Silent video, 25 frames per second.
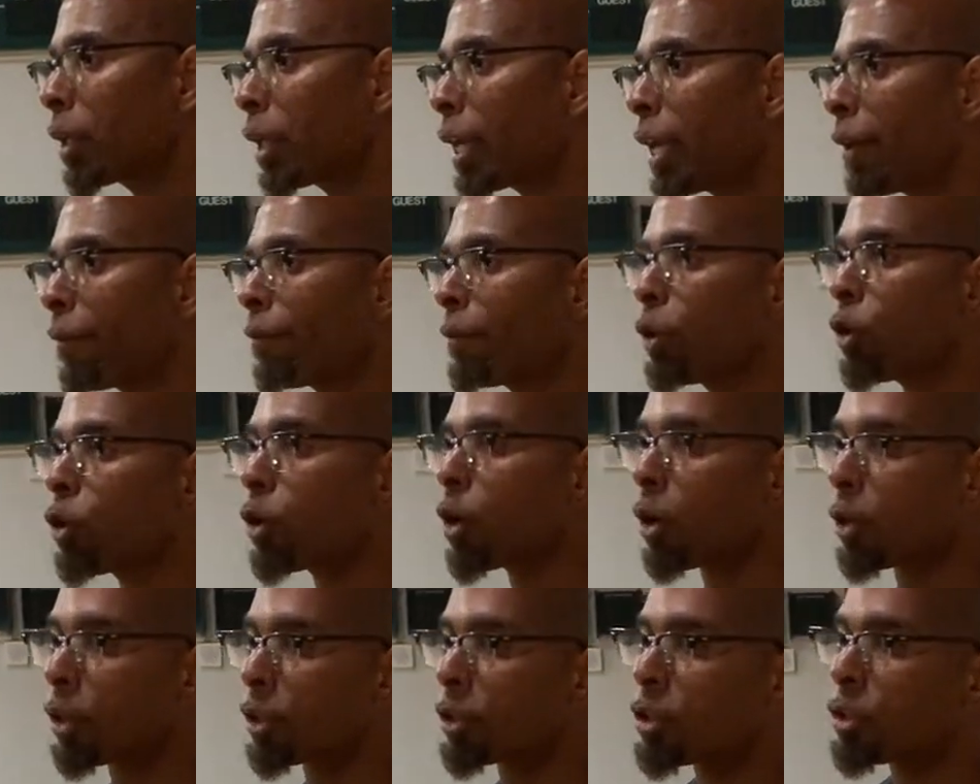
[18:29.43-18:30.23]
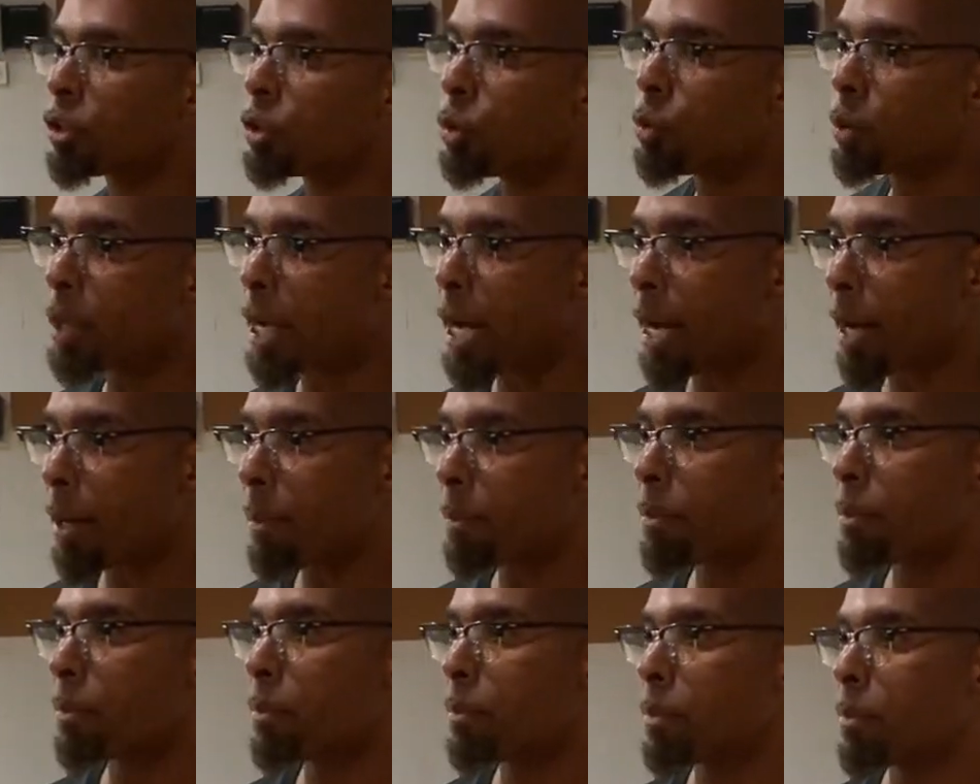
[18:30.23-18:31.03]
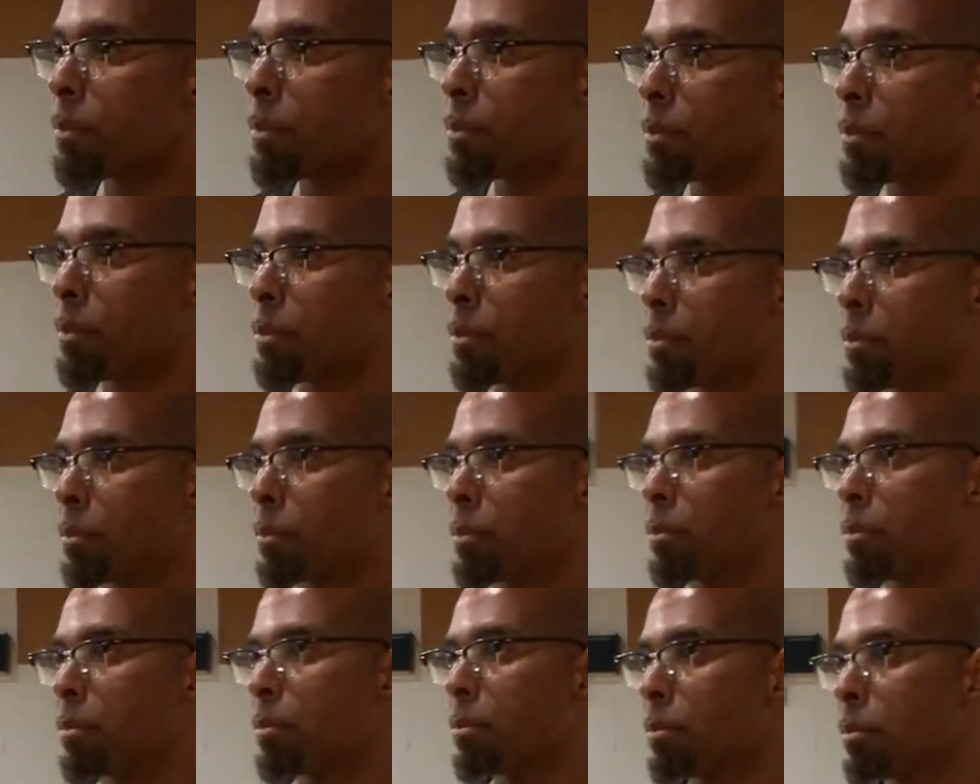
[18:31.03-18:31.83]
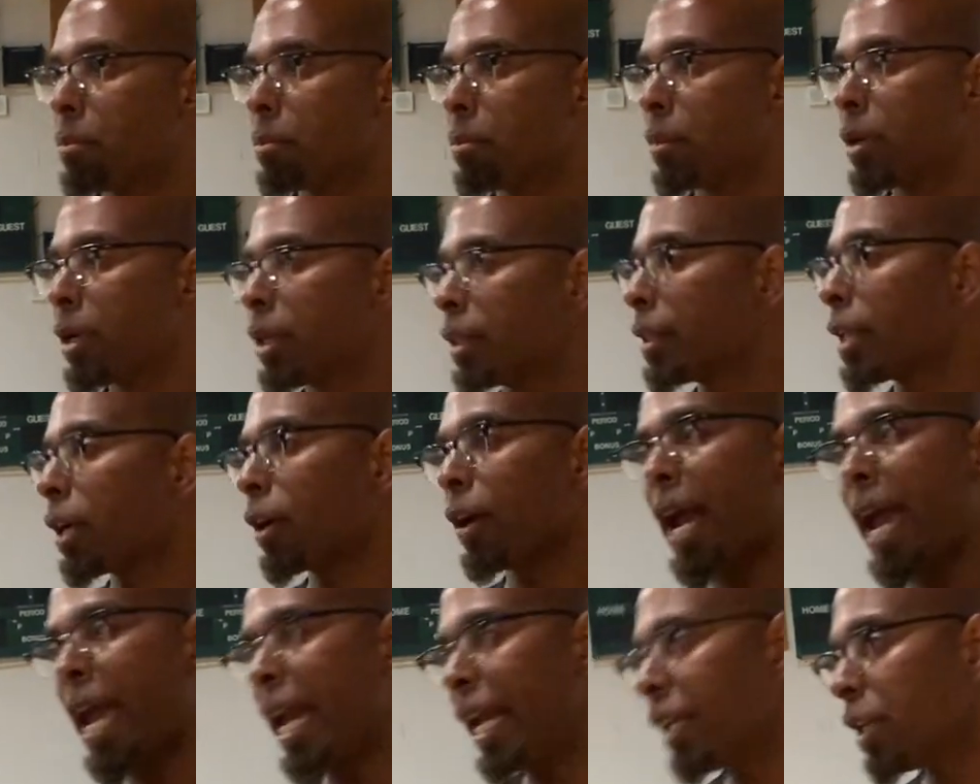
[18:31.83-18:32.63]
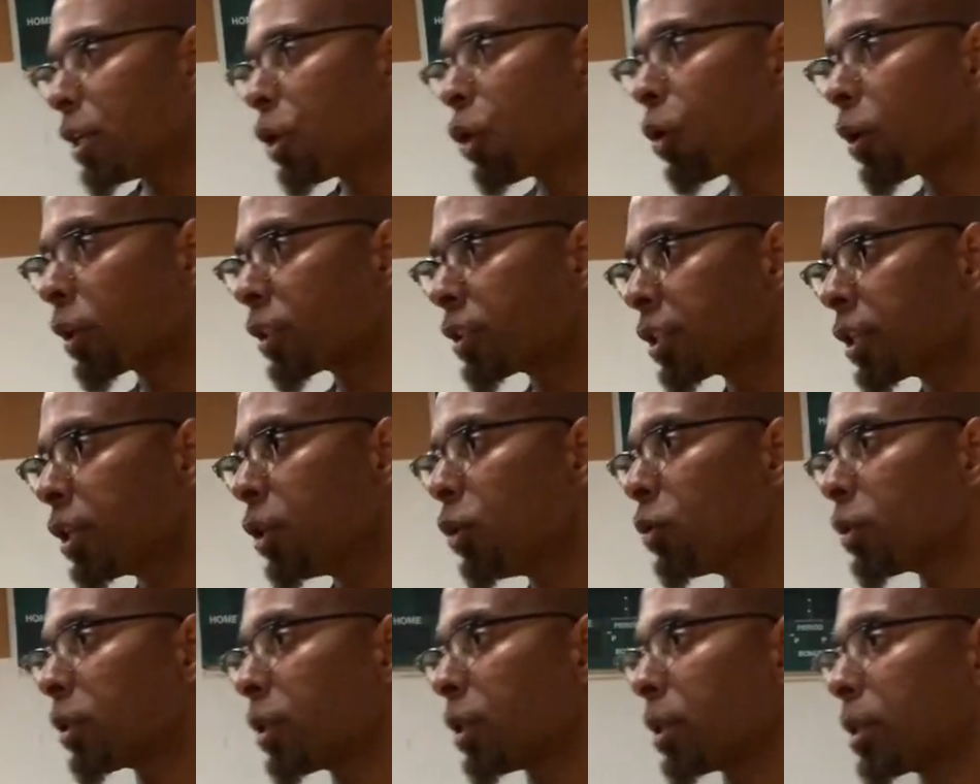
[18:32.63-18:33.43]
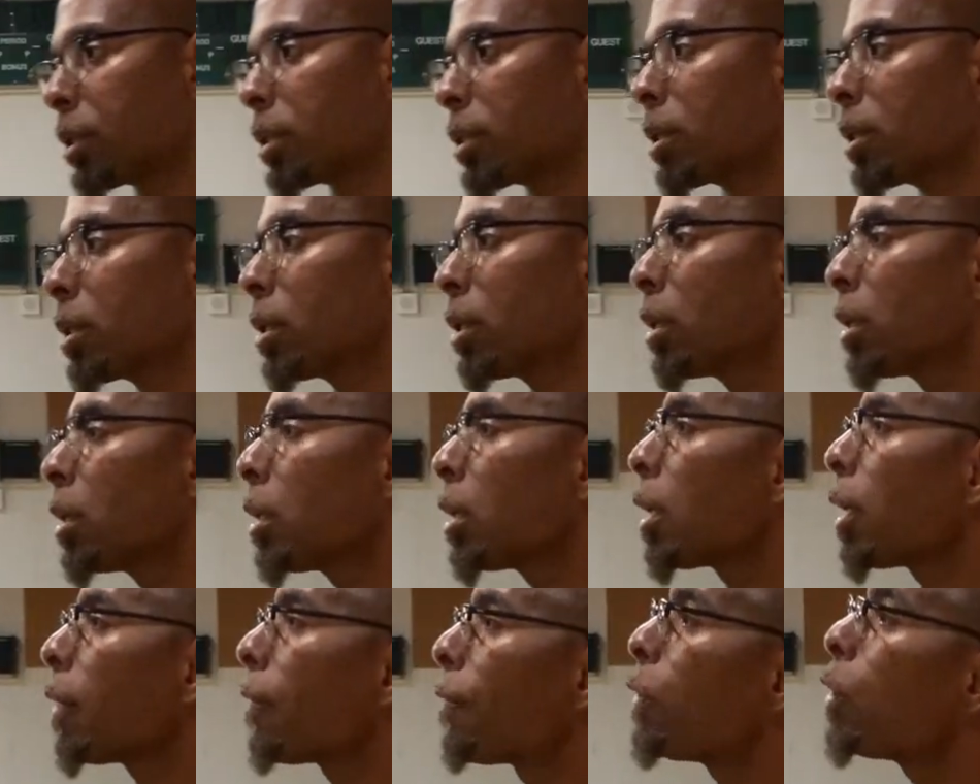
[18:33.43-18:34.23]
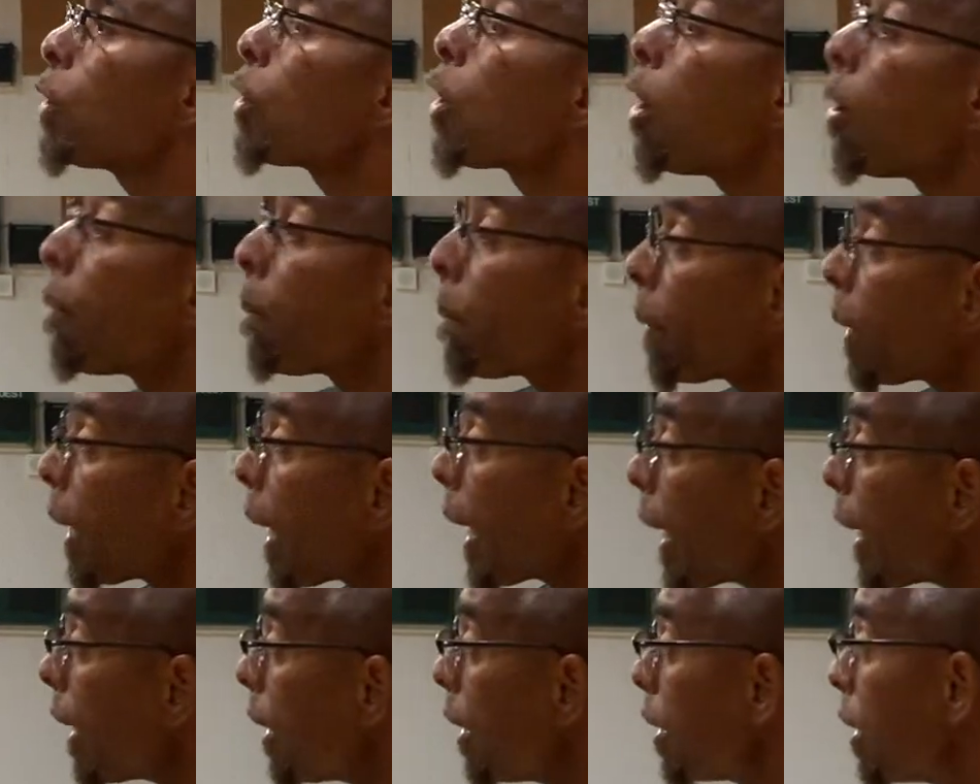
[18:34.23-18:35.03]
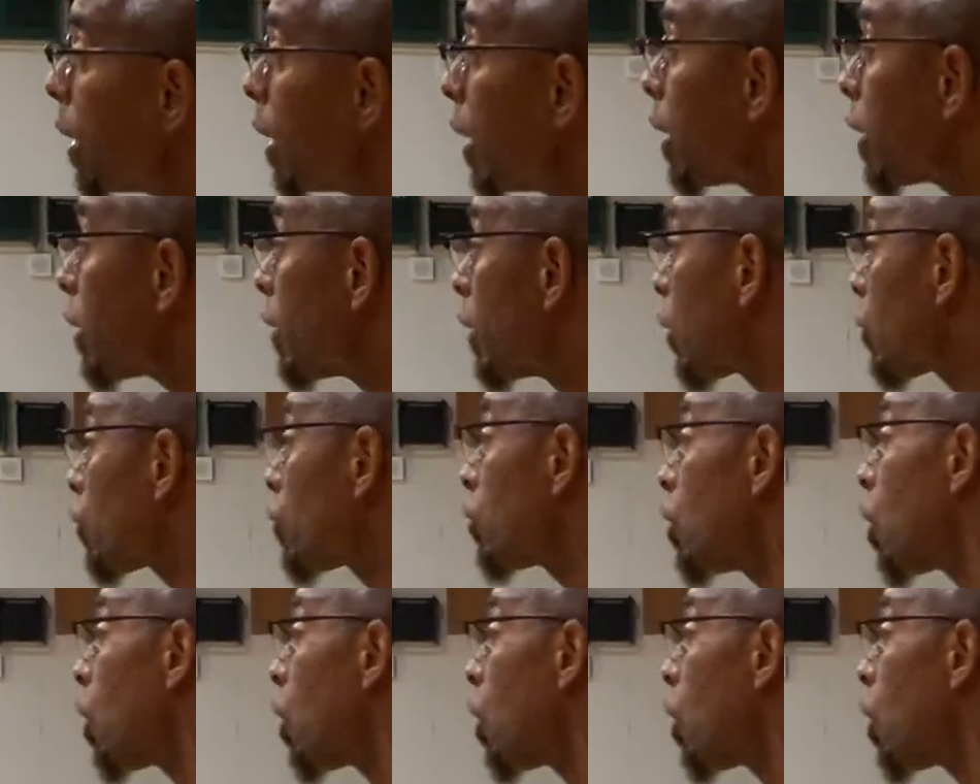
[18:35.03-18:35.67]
If you're going to suit up, there ain't no excuses. If you're going to play, there's